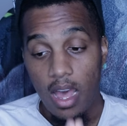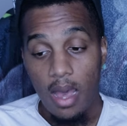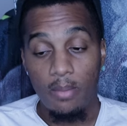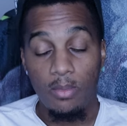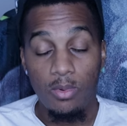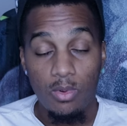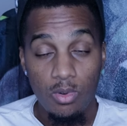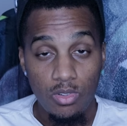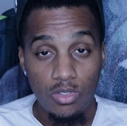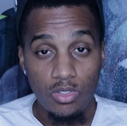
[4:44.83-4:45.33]

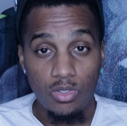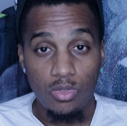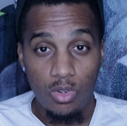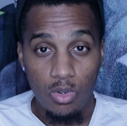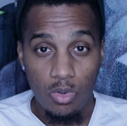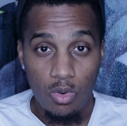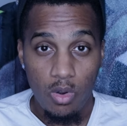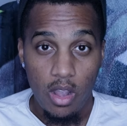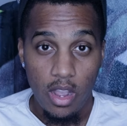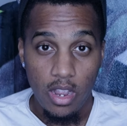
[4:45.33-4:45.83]
I'm going to
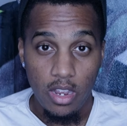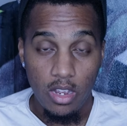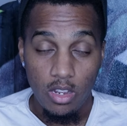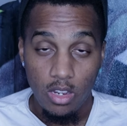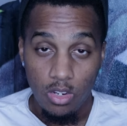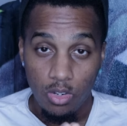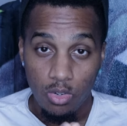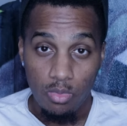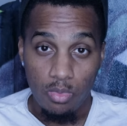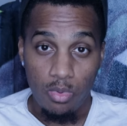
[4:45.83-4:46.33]
acquire
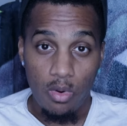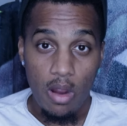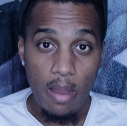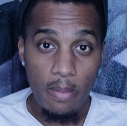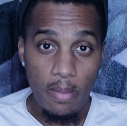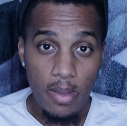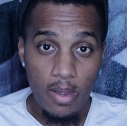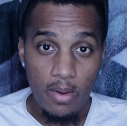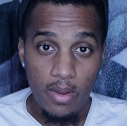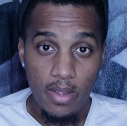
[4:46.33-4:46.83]
a new
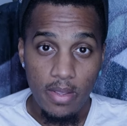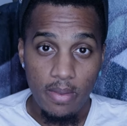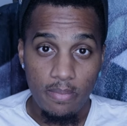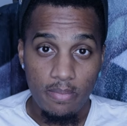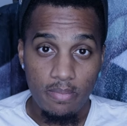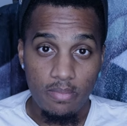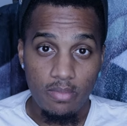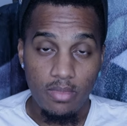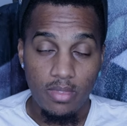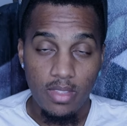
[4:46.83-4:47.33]
primary
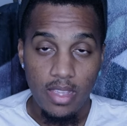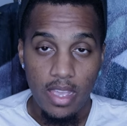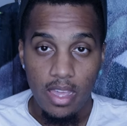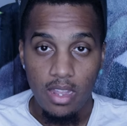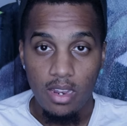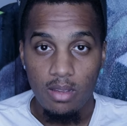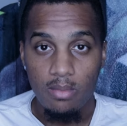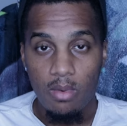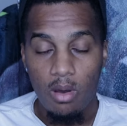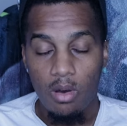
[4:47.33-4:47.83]

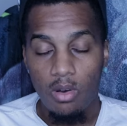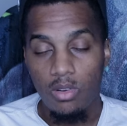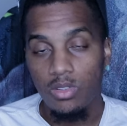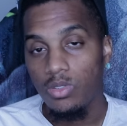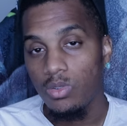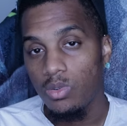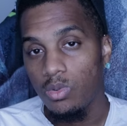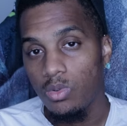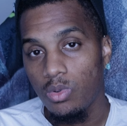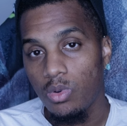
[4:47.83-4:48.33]
and I'm
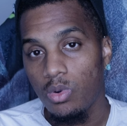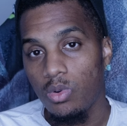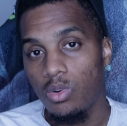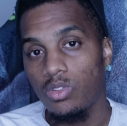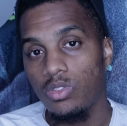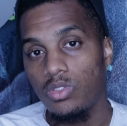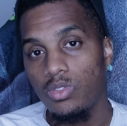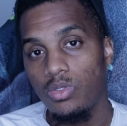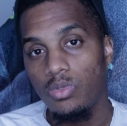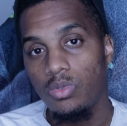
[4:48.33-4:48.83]
also
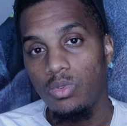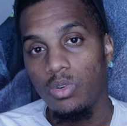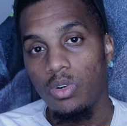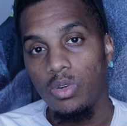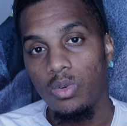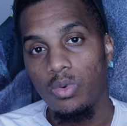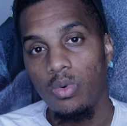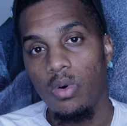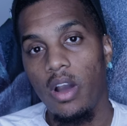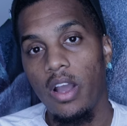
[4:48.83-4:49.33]
going to
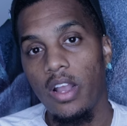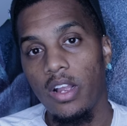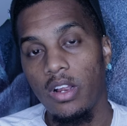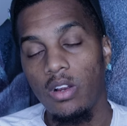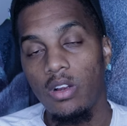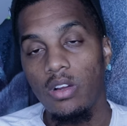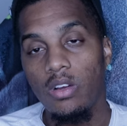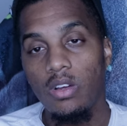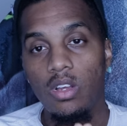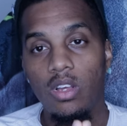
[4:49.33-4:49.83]

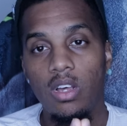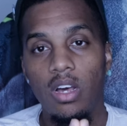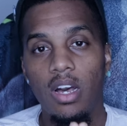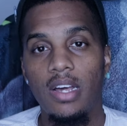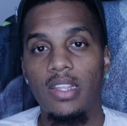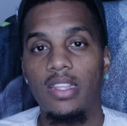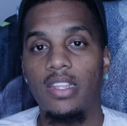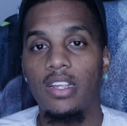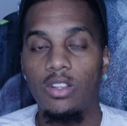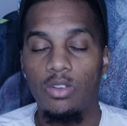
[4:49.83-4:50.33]
acquire
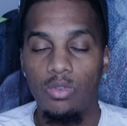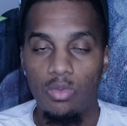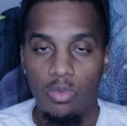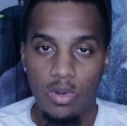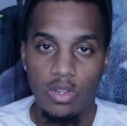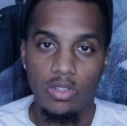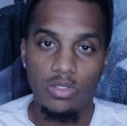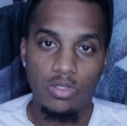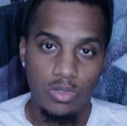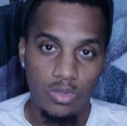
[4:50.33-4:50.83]
another
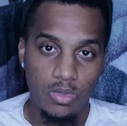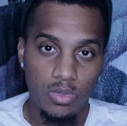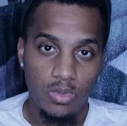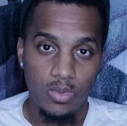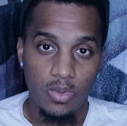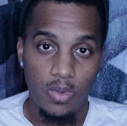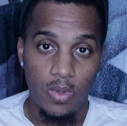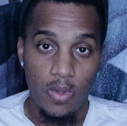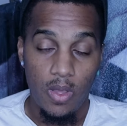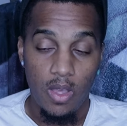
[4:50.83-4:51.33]
rental.
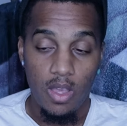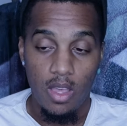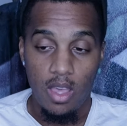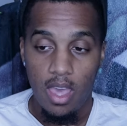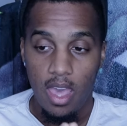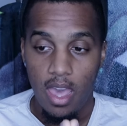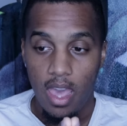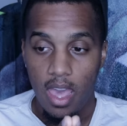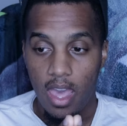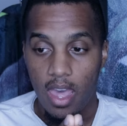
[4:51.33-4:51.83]

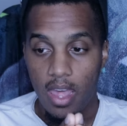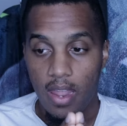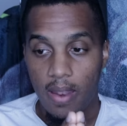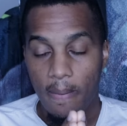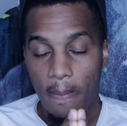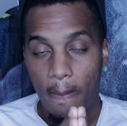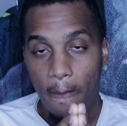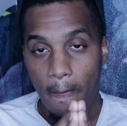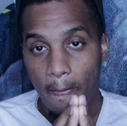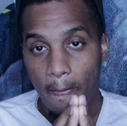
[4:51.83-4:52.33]
And